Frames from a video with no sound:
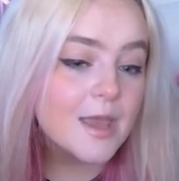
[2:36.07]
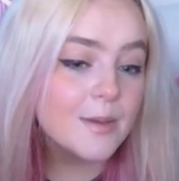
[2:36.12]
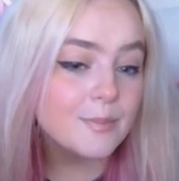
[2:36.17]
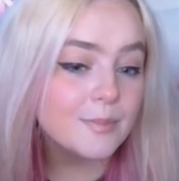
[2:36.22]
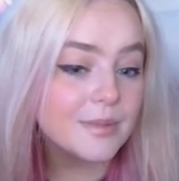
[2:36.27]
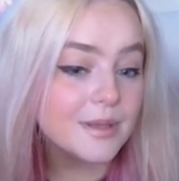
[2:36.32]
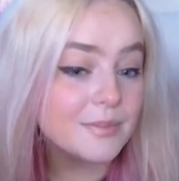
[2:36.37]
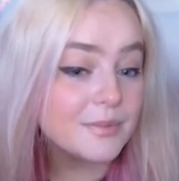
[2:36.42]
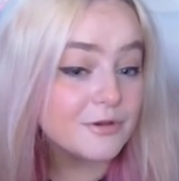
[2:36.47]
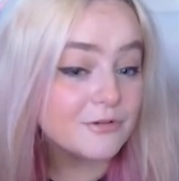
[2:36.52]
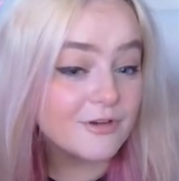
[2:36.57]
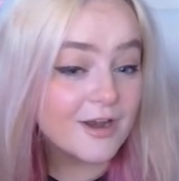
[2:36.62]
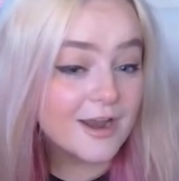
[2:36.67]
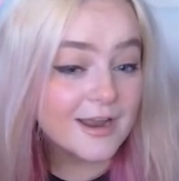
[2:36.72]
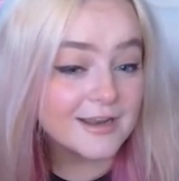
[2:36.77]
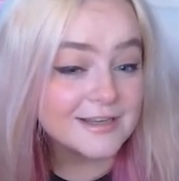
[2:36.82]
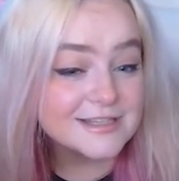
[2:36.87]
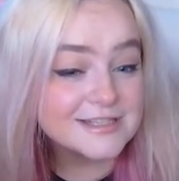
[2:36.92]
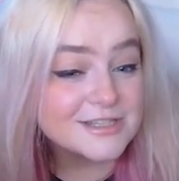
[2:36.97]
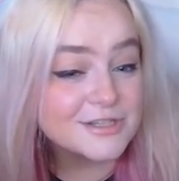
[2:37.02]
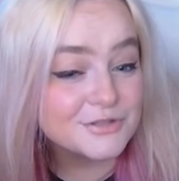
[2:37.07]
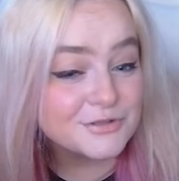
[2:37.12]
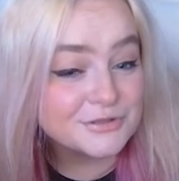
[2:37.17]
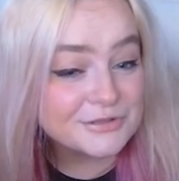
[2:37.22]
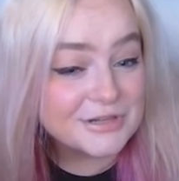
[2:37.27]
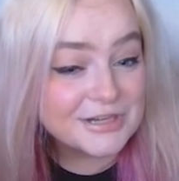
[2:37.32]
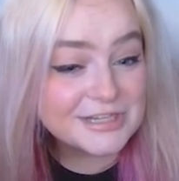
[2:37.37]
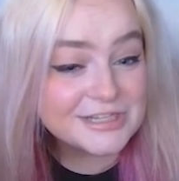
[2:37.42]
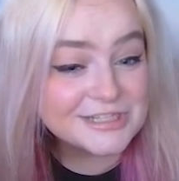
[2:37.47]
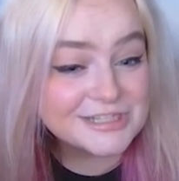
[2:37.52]
maybe rags to
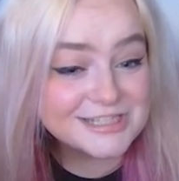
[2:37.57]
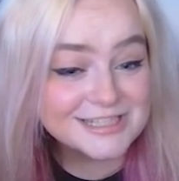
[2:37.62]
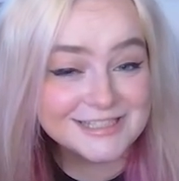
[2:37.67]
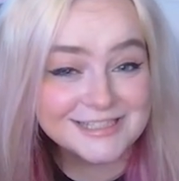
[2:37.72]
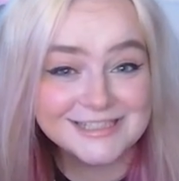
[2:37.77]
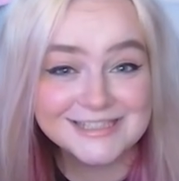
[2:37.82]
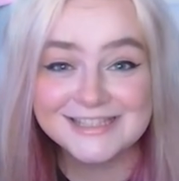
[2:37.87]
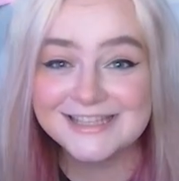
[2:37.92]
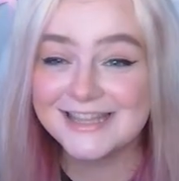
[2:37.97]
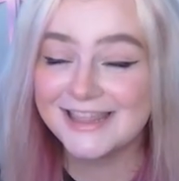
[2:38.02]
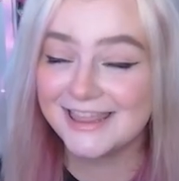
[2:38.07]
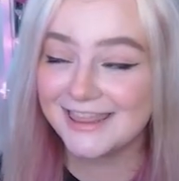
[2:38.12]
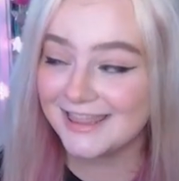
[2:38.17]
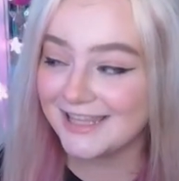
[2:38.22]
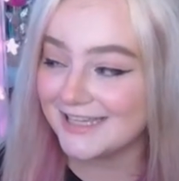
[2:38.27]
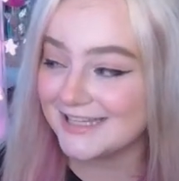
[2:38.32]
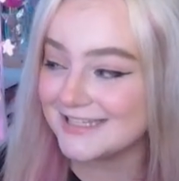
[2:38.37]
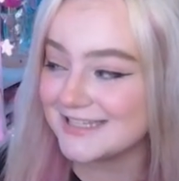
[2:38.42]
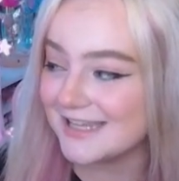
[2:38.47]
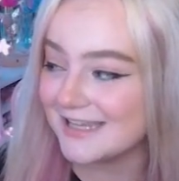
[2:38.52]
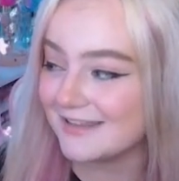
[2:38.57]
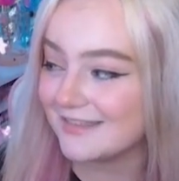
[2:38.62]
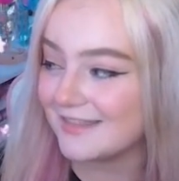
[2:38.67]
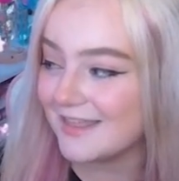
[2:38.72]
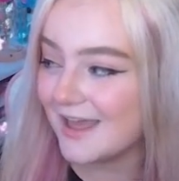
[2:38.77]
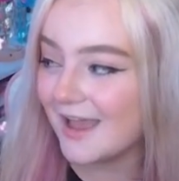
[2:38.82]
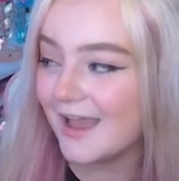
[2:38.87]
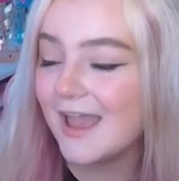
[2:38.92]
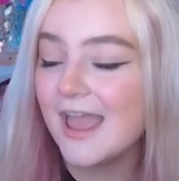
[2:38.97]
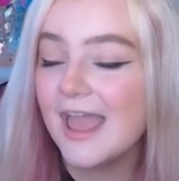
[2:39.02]
riches, things like
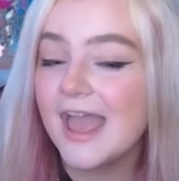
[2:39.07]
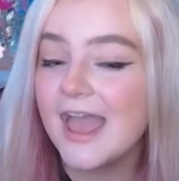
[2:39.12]
that.